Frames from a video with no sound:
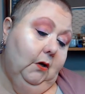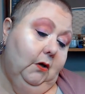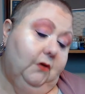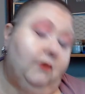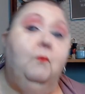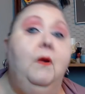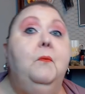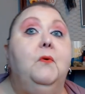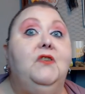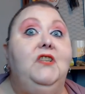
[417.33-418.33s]
So we
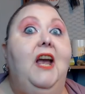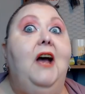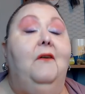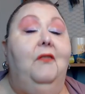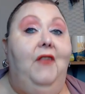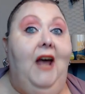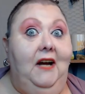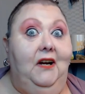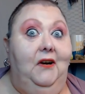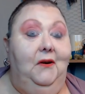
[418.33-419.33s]
will see how that
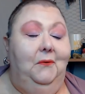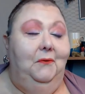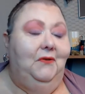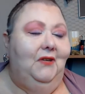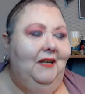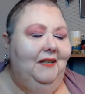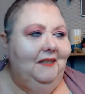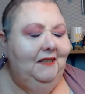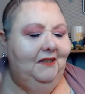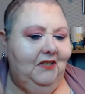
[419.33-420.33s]
goes,
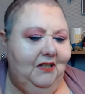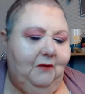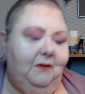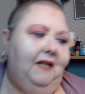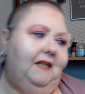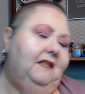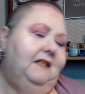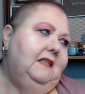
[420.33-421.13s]
considering